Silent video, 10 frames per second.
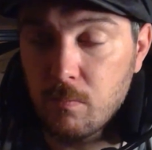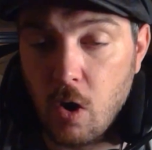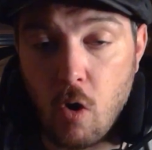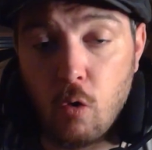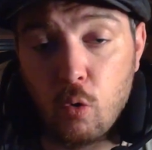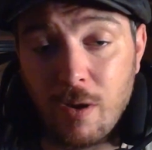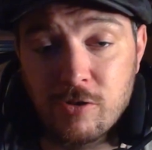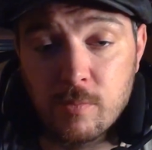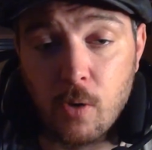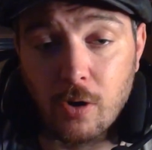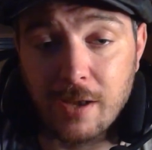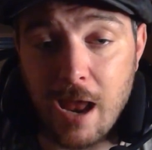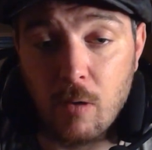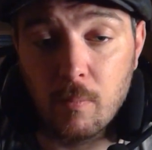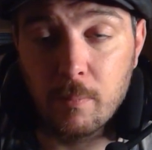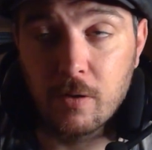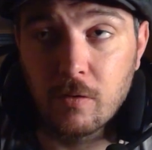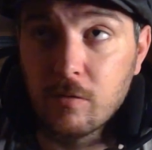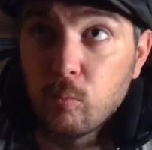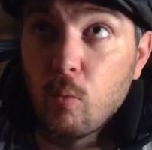a whole question mark now,
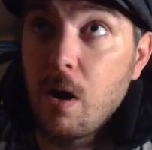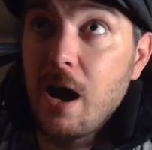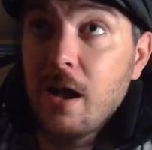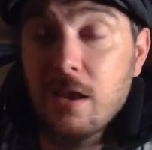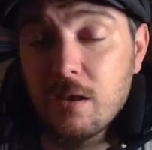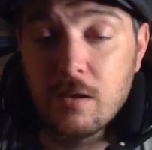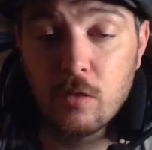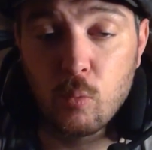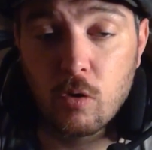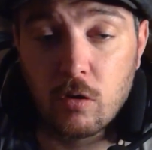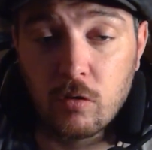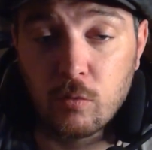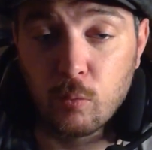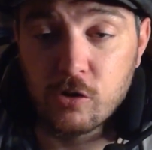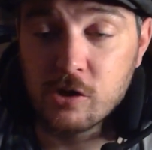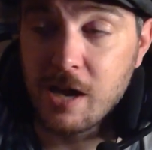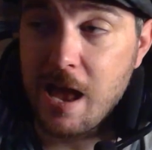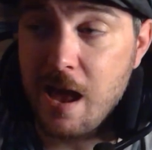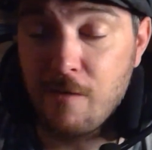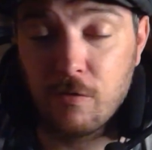because why in the world would she
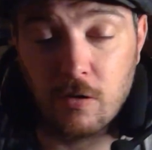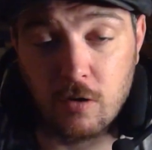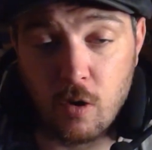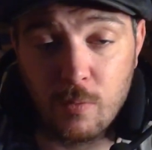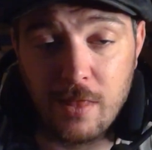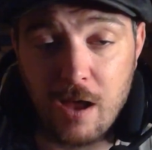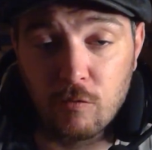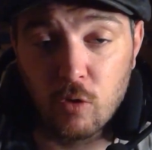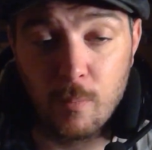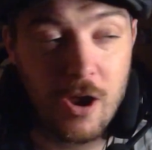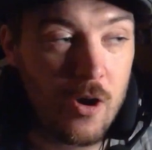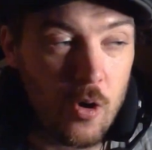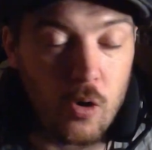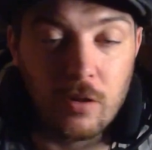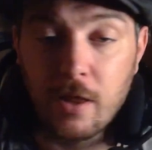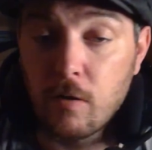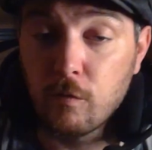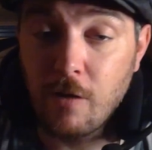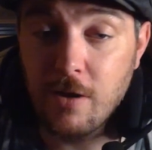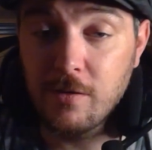ever go in that room or let her
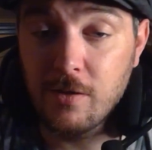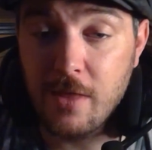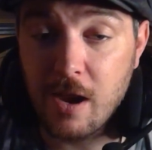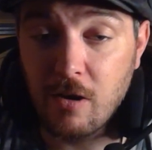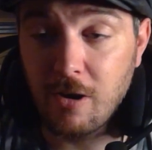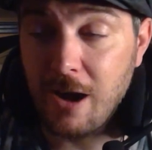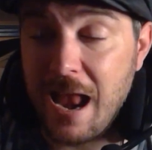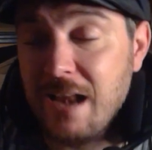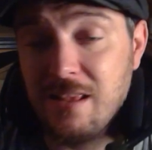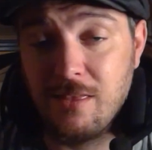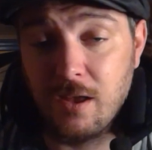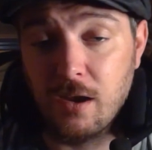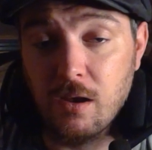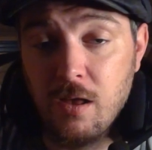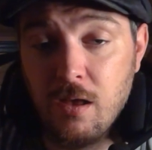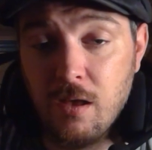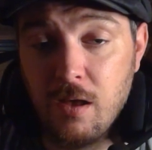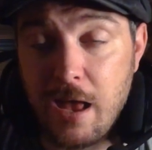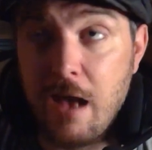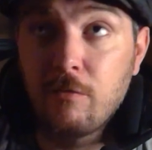friends in there or anything
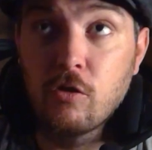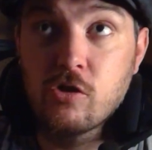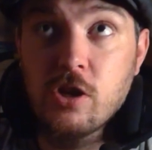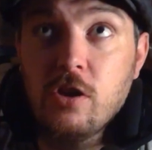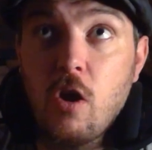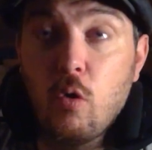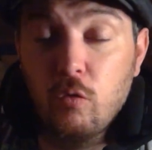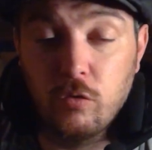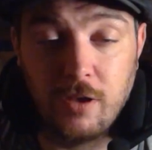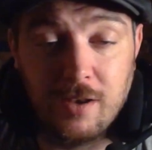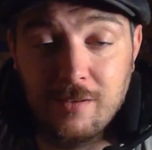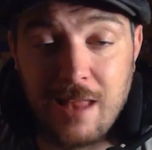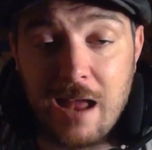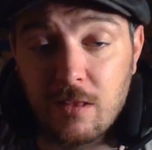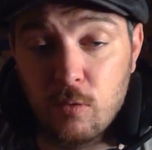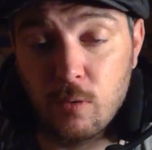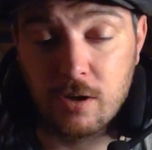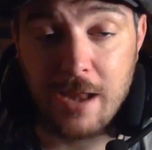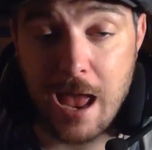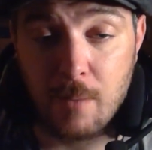after she knows exactly what
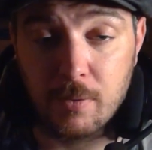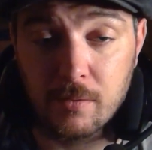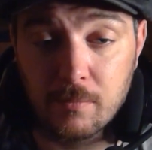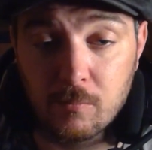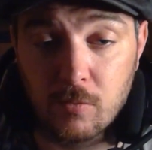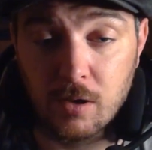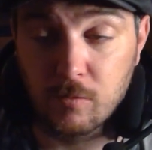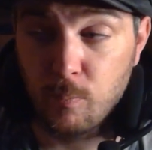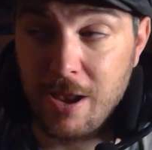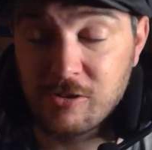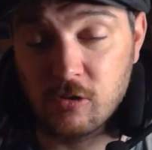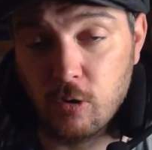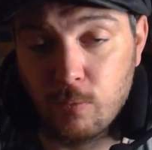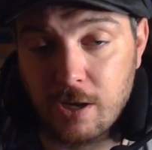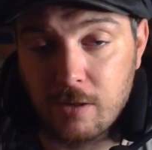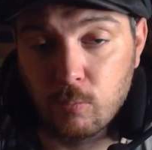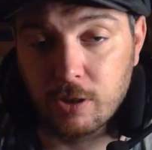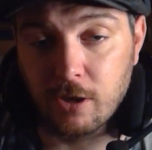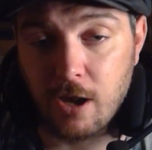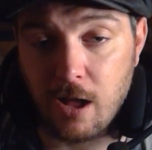can happen, especially
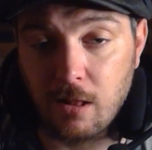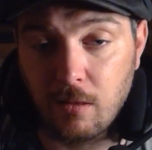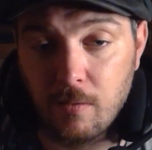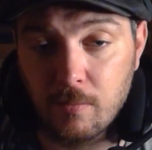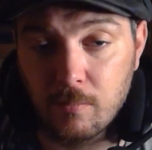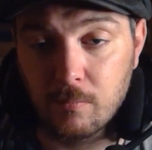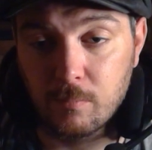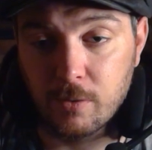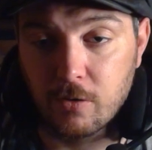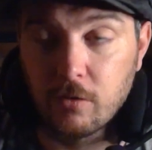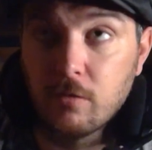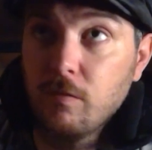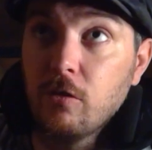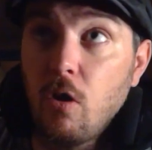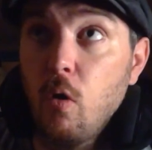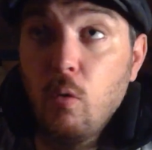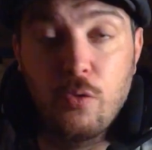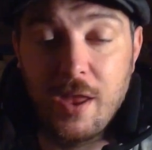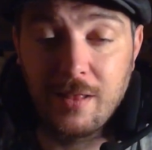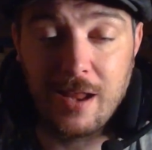with the doll, because of this whole
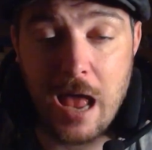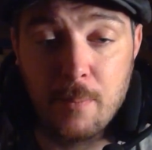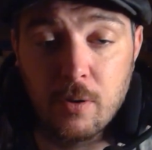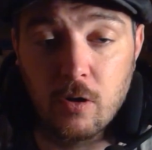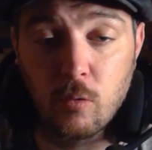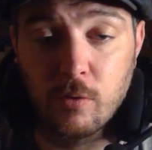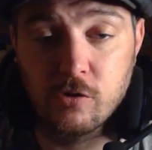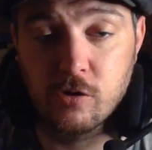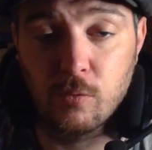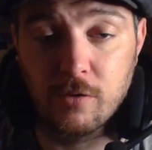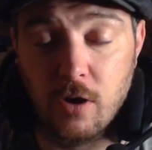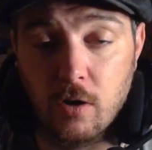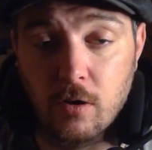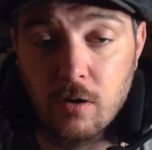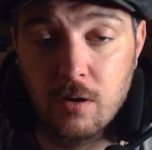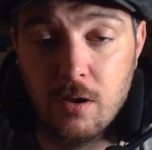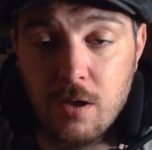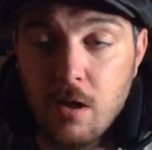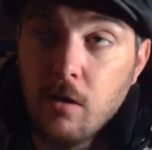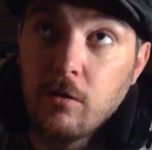thing that happened to her when she was younger.
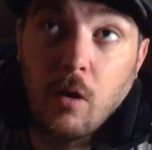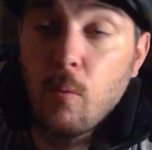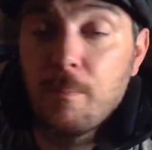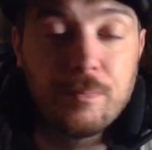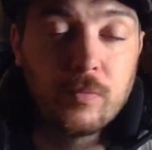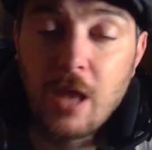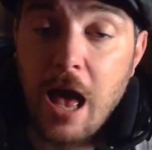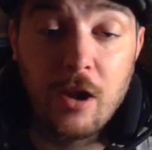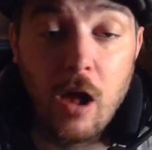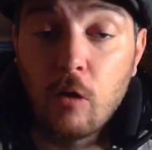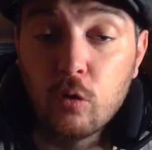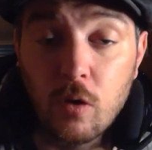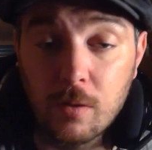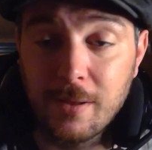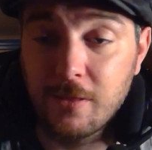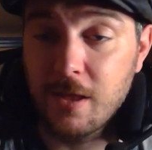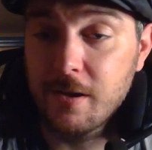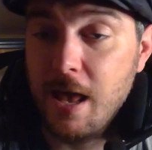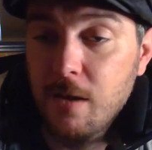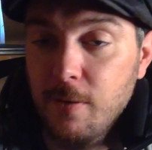So I don't, I'll talk about that
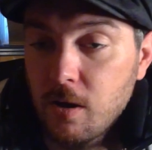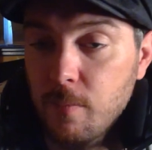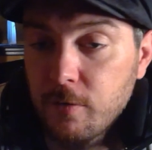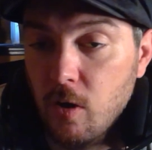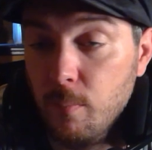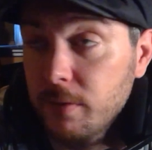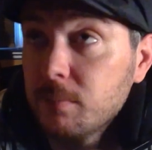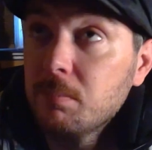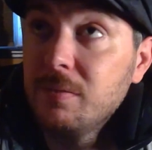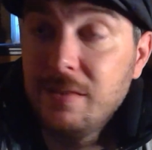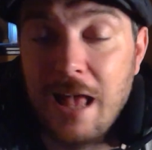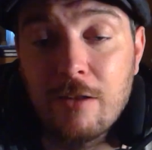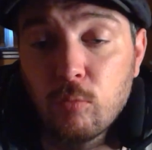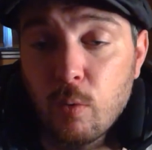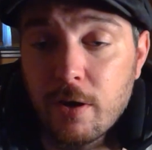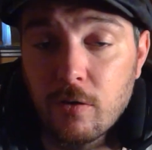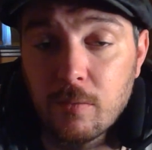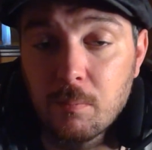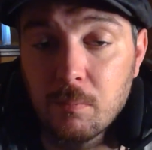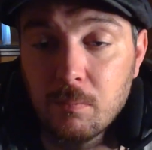in Annabelle Comes Home, but that's weird
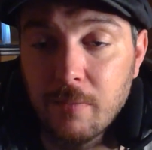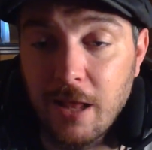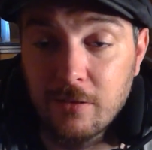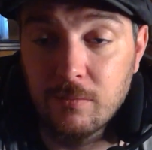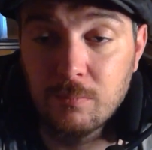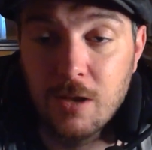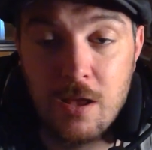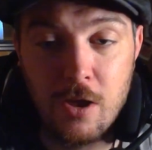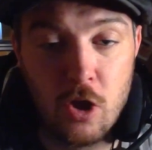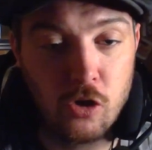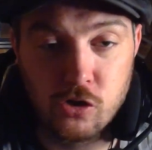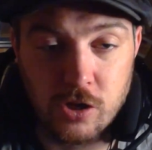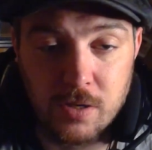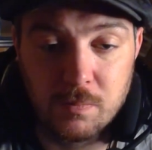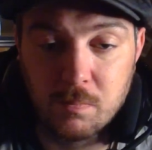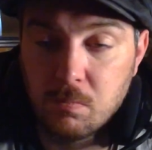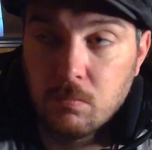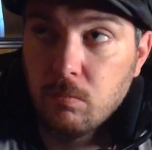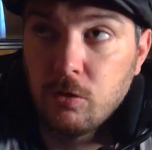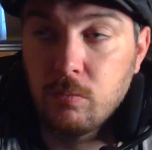that she
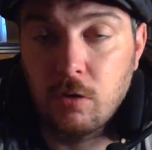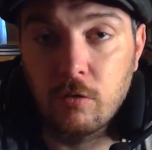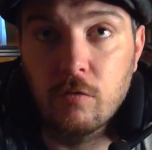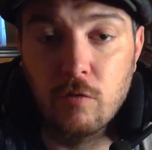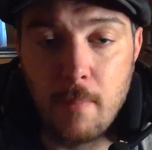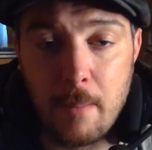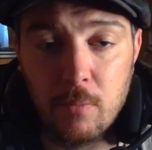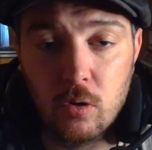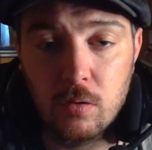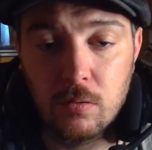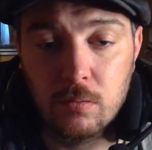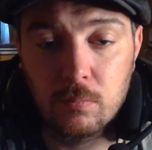doesn't remember.